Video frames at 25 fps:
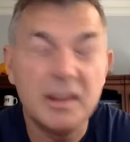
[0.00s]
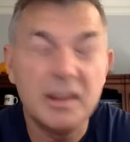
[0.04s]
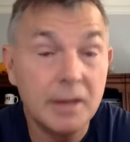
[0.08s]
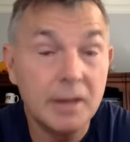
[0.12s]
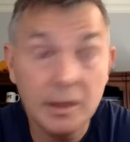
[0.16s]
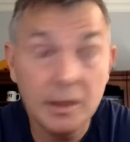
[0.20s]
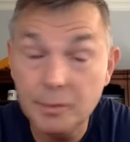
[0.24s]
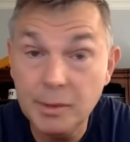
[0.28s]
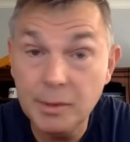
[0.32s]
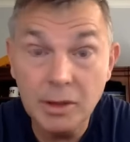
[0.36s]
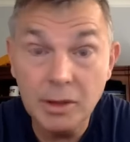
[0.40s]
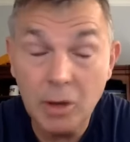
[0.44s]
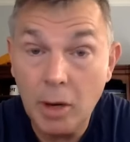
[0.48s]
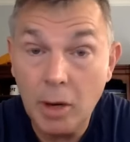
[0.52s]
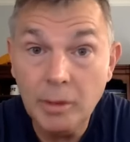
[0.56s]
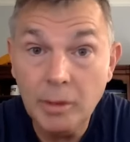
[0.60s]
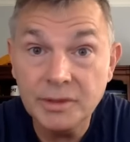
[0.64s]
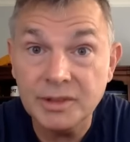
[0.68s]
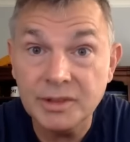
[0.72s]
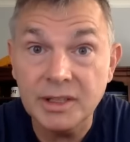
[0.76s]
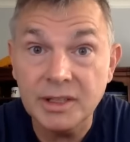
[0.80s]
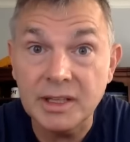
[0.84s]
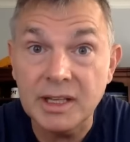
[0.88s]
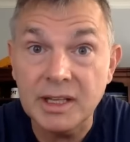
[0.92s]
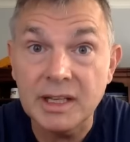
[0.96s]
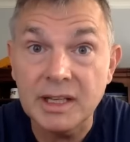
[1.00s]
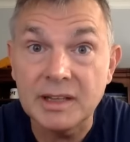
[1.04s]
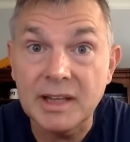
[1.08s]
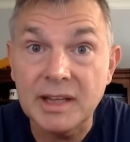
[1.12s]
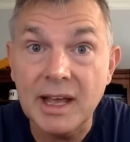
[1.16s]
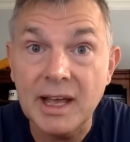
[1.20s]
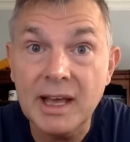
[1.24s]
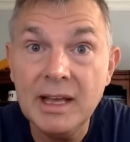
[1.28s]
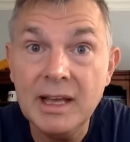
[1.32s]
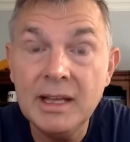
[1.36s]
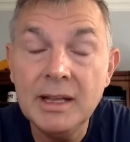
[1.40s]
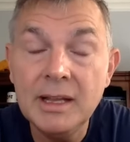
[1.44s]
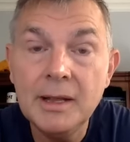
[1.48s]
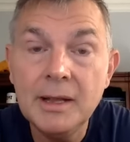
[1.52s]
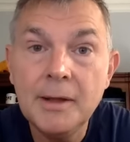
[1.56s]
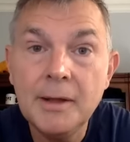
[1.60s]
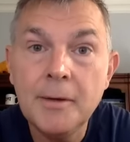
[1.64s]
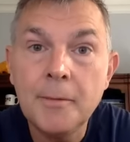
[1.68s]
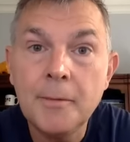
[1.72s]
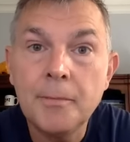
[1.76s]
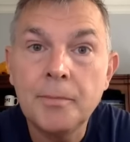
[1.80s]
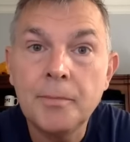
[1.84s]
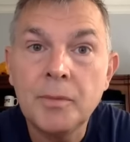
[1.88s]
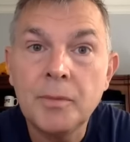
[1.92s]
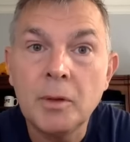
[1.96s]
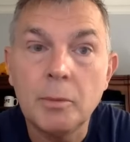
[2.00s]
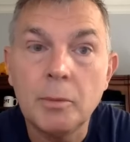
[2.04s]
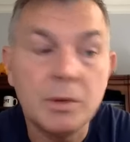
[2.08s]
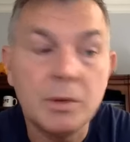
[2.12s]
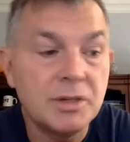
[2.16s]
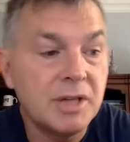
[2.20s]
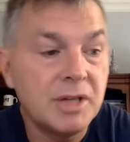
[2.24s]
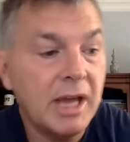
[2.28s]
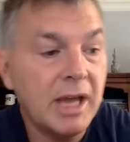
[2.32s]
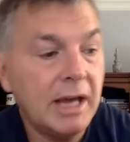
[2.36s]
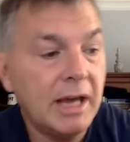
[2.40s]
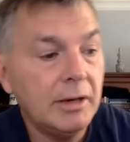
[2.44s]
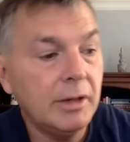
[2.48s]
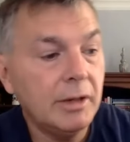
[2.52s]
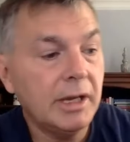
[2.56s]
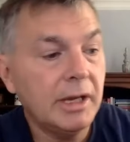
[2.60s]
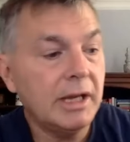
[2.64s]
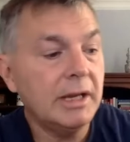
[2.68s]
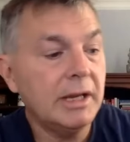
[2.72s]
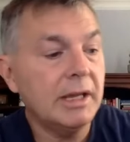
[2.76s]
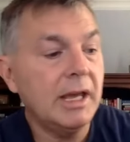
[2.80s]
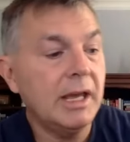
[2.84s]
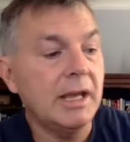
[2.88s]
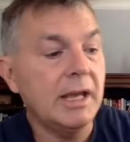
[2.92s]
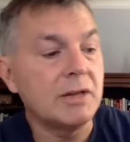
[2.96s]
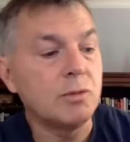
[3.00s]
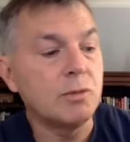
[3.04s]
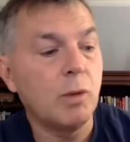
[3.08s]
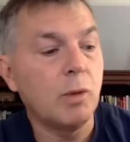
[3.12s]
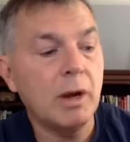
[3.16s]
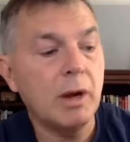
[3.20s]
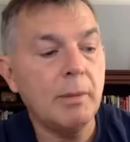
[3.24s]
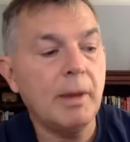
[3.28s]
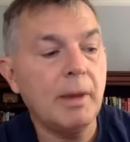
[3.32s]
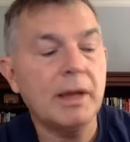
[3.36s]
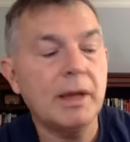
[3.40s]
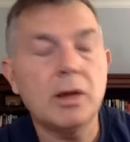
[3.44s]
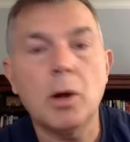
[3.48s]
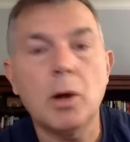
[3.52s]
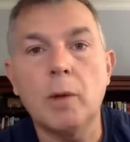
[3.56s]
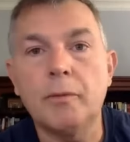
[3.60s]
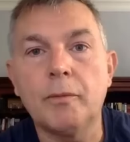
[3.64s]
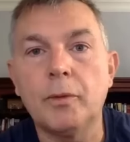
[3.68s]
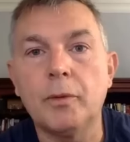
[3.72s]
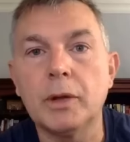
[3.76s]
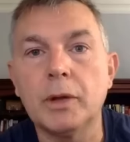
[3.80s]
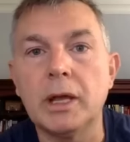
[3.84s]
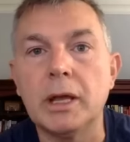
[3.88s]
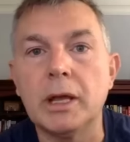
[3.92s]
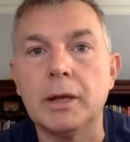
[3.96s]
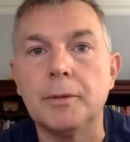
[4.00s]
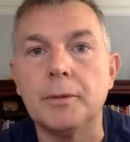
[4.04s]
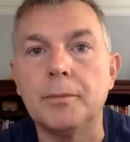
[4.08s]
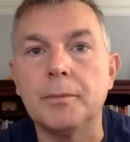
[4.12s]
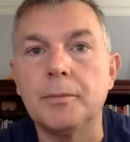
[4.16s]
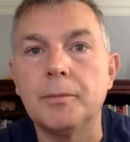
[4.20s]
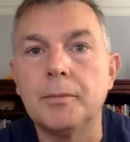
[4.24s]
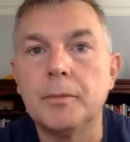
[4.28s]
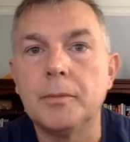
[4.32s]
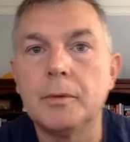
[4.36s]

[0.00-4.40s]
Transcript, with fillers: Doesn't mean you're always going to get that, but you got to look at a gauge. What am I comfortable getting?